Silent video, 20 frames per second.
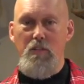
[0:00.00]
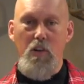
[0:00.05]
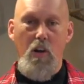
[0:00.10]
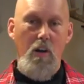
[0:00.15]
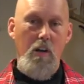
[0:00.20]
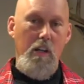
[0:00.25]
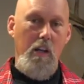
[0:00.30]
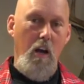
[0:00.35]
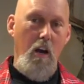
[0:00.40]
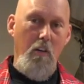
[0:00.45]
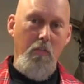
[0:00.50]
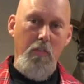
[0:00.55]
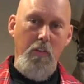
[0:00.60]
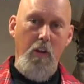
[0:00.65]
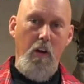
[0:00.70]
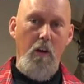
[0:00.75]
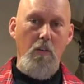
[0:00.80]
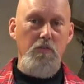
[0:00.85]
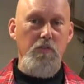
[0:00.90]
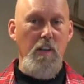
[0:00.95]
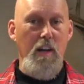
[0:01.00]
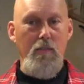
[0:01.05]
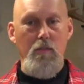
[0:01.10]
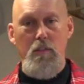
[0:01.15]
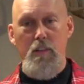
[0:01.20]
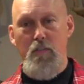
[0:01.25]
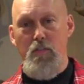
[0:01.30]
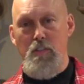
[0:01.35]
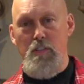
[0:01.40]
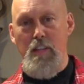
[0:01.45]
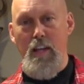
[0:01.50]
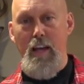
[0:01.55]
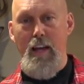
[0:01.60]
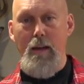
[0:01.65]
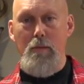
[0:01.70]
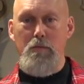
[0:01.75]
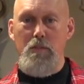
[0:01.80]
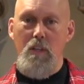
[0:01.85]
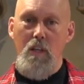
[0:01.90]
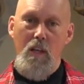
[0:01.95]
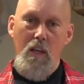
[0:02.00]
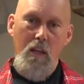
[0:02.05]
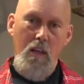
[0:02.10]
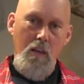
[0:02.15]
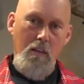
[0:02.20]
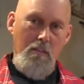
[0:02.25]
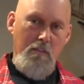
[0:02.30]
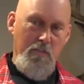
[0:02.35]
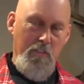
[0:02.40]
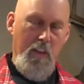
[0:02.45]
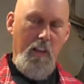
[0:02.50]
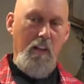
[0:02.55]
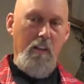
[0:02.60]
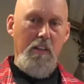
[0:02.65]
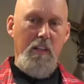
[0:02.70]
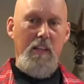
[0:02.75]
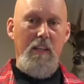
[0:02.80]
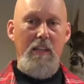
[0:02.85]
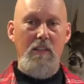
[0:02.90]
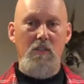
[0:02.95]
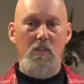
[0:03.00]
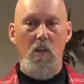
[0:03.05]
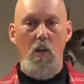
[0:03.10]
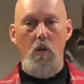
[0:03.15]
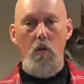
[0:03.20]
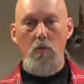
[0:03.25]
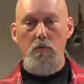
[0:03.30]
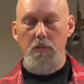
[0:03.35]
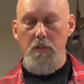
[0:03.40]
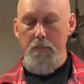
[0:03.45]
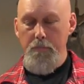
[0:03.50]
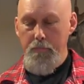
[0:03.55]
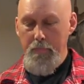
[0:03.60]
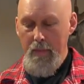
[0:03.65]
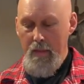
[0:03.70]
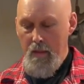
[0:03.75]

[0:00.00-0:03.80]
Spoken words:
turning it off and on several different times, feeling the heat zones,